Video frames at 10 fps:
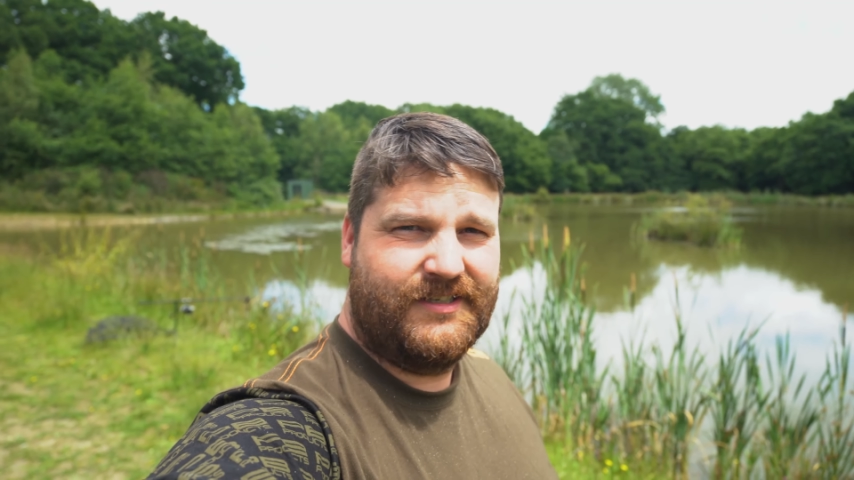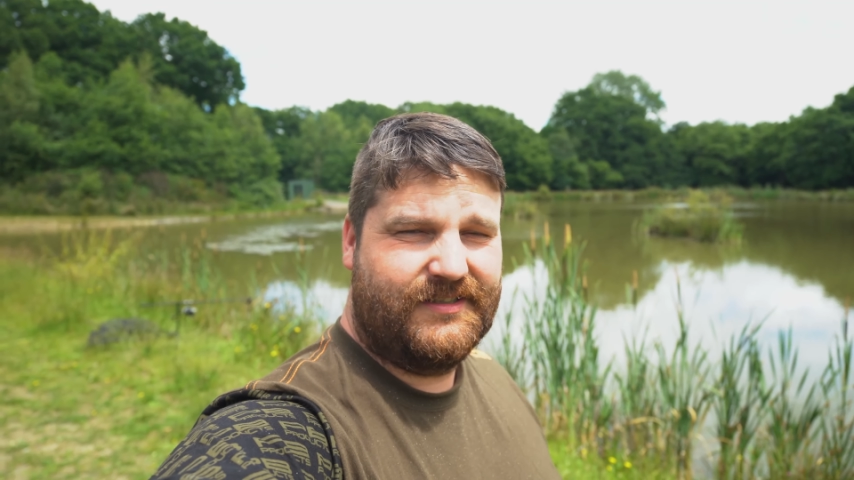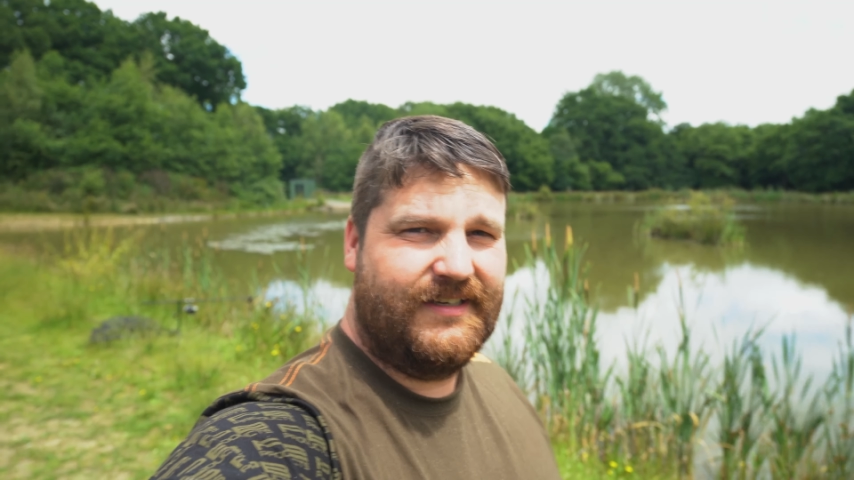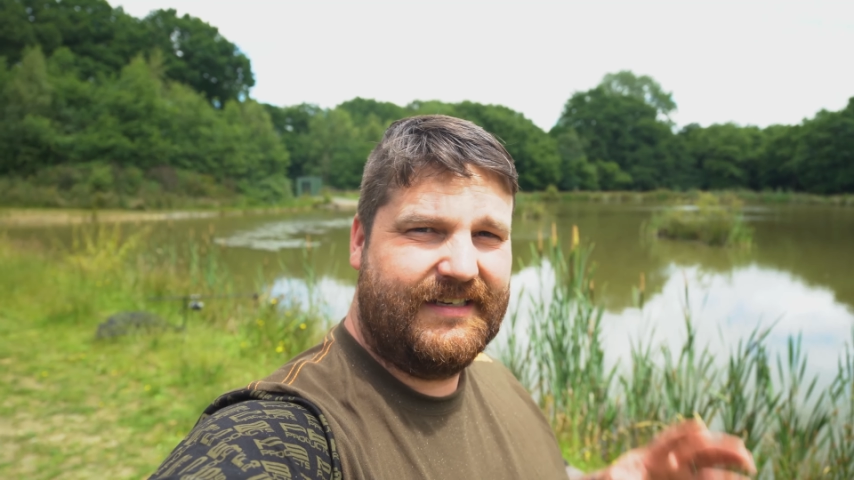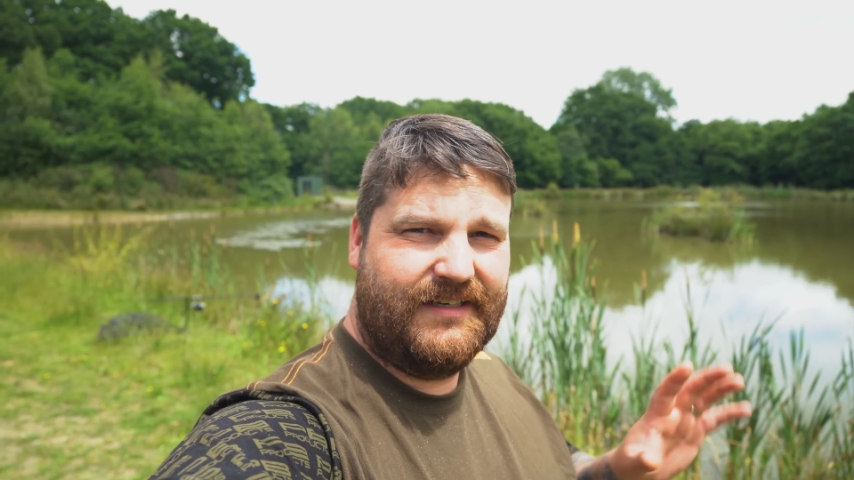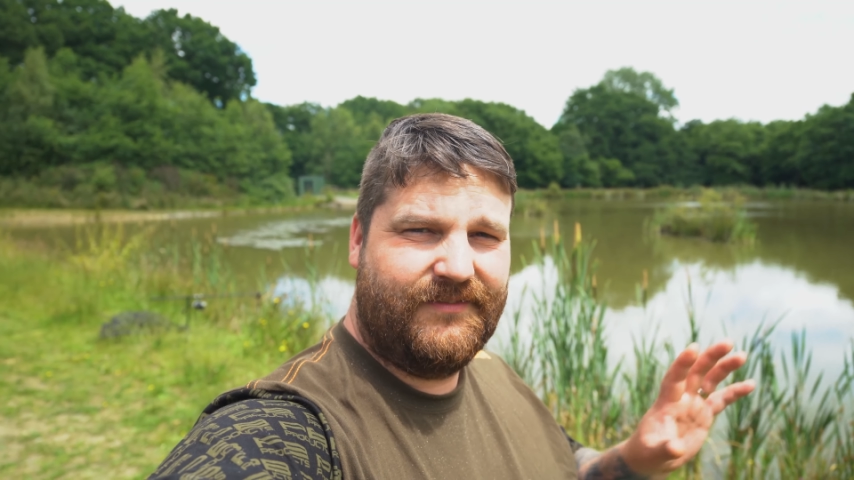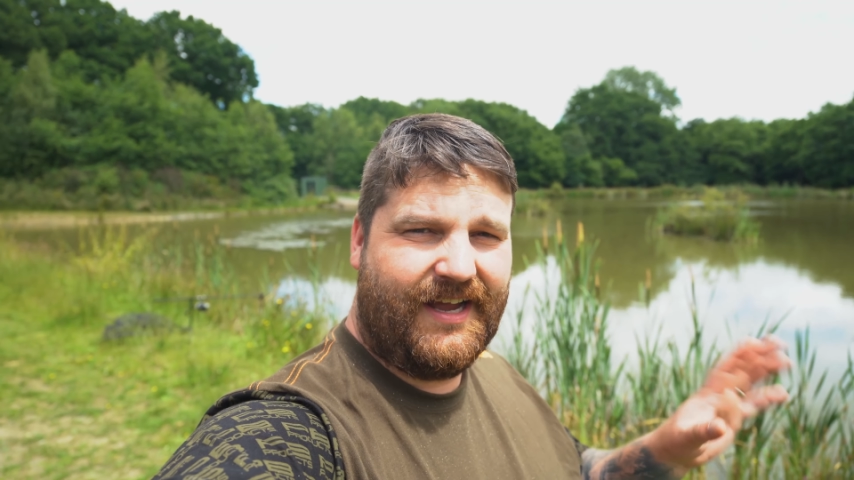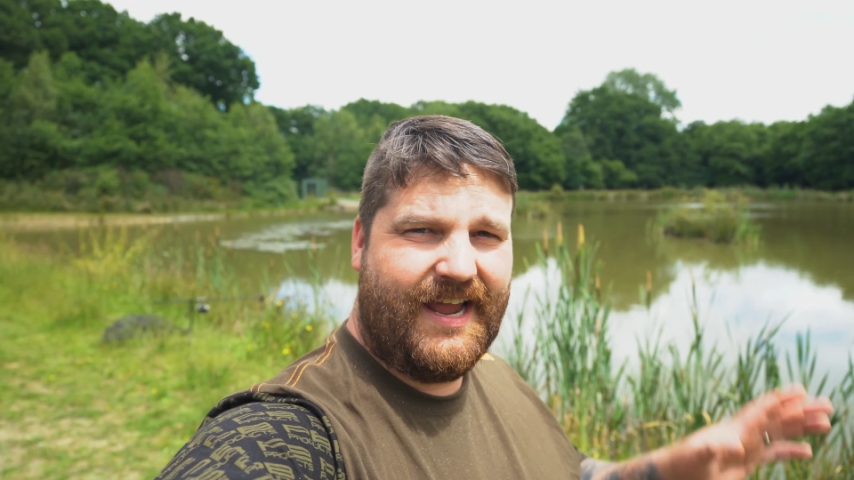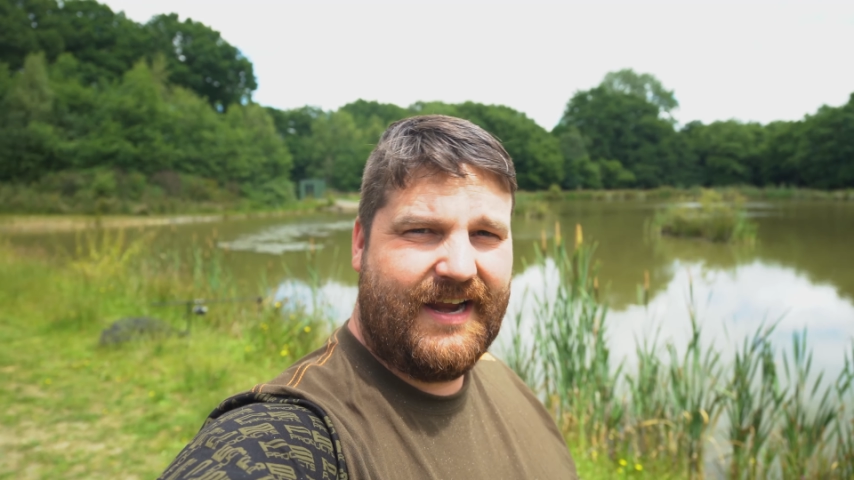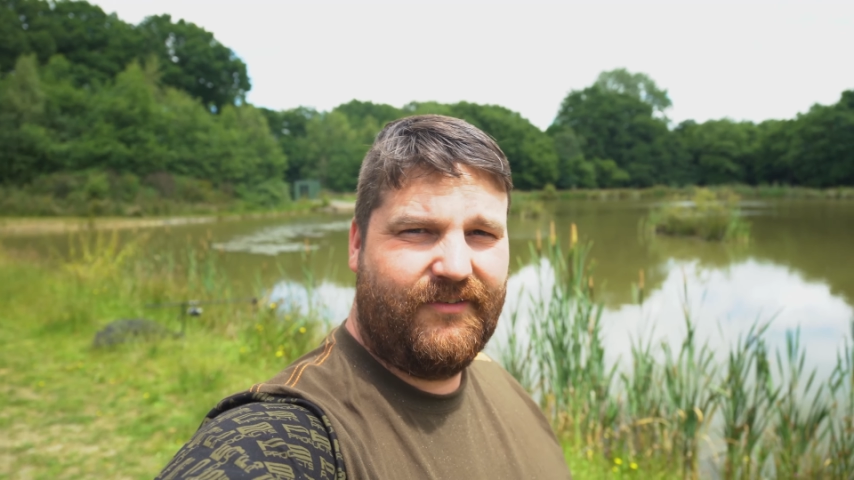to leave
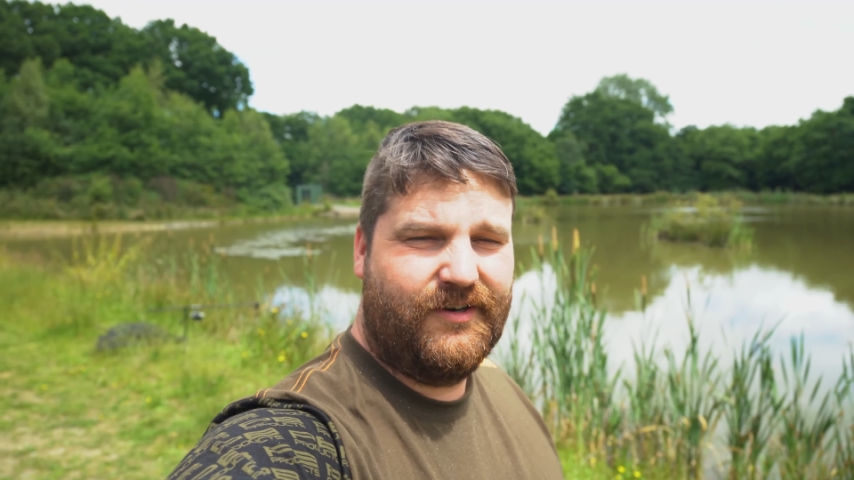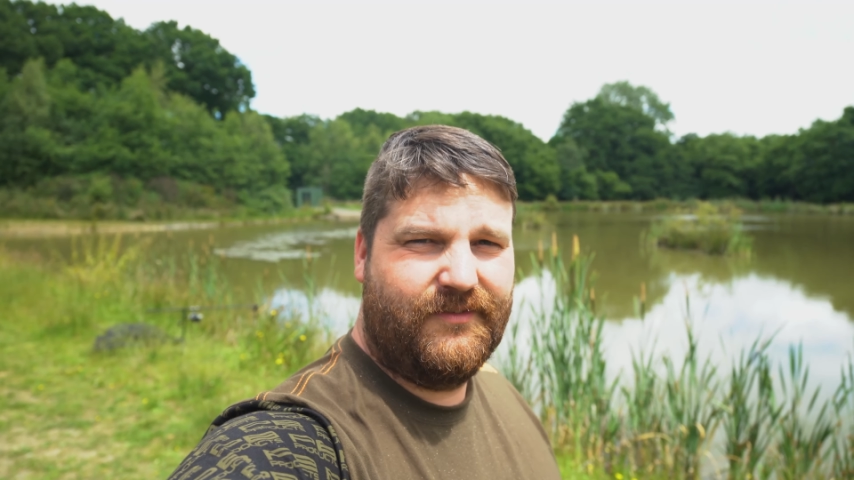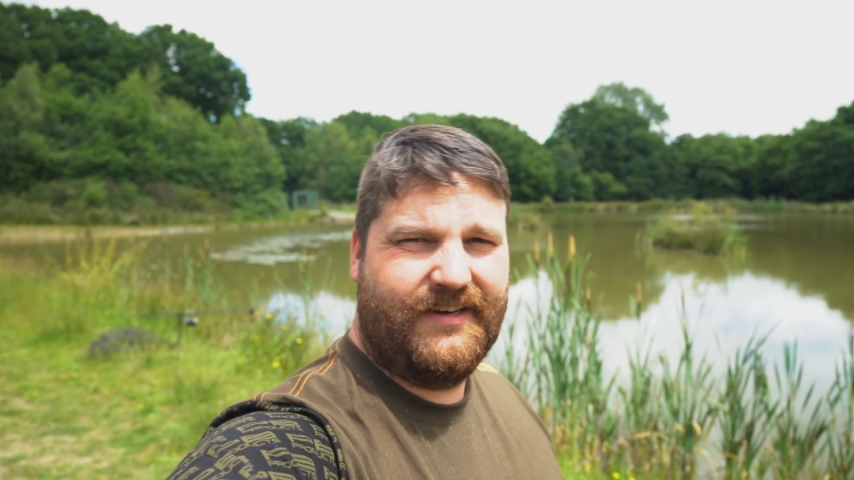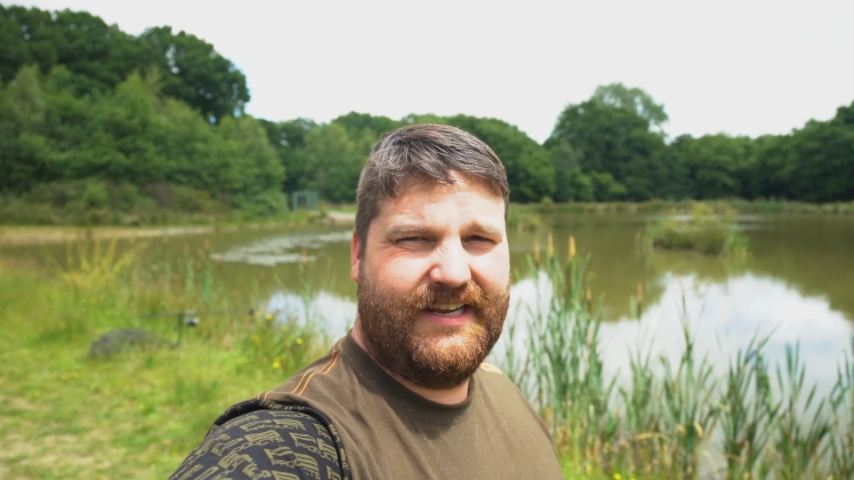that area of